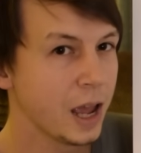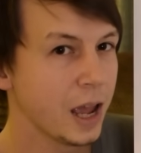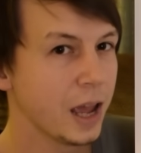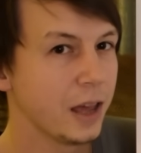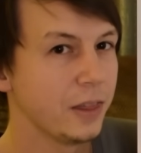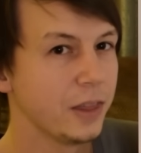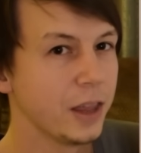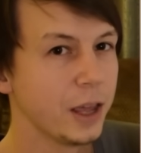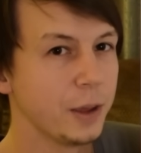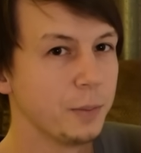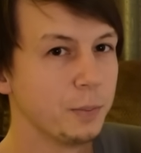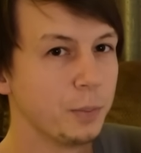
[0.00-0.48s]

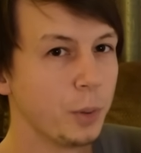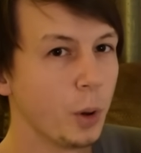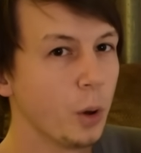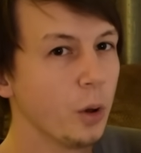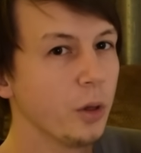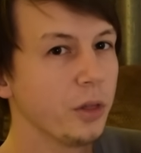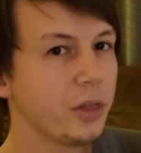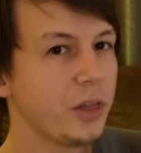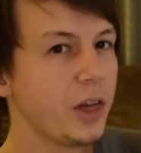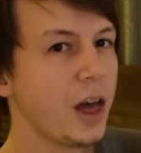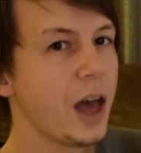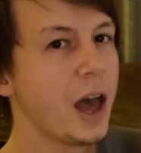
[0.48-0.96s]
and they
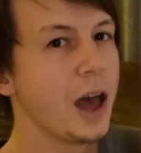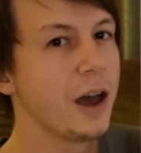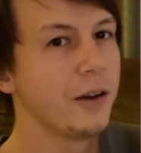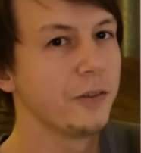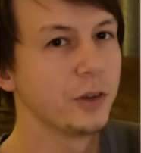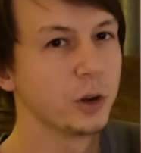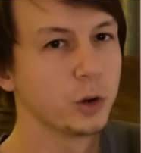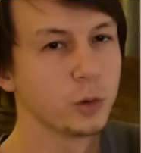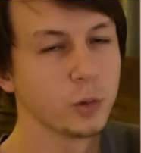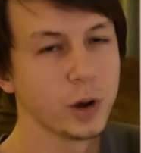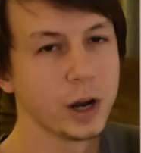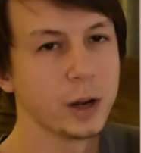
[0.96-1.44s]
both
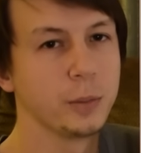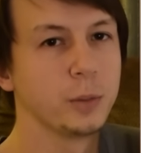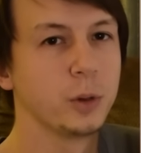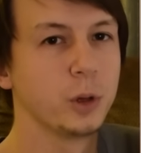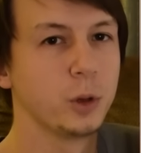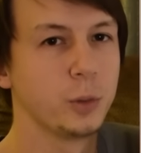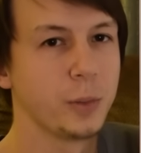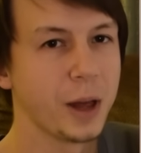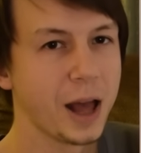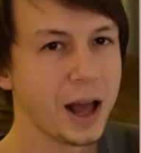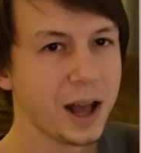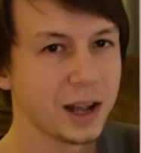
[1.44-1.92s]
have
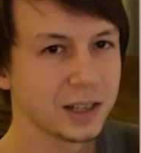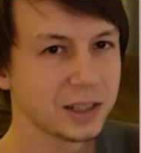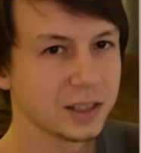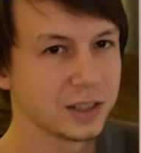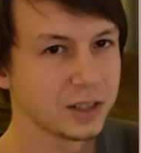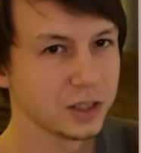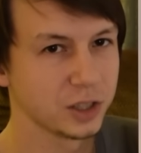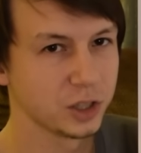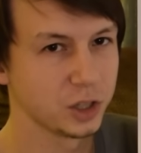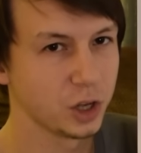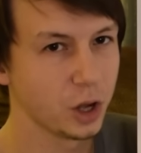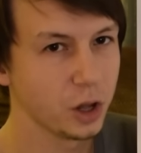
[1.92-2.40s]
gray-blue backs
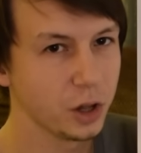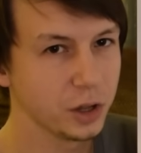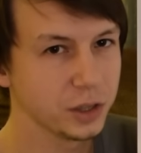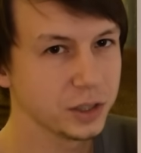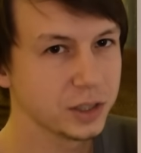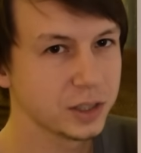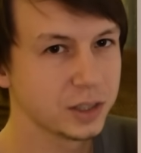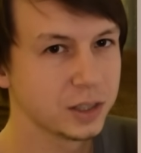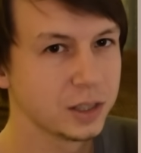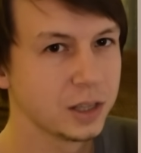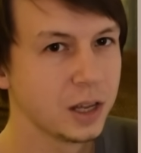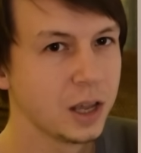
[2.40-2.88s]
as
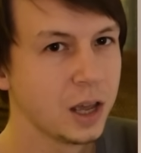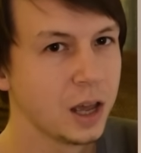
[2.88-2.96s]
adults,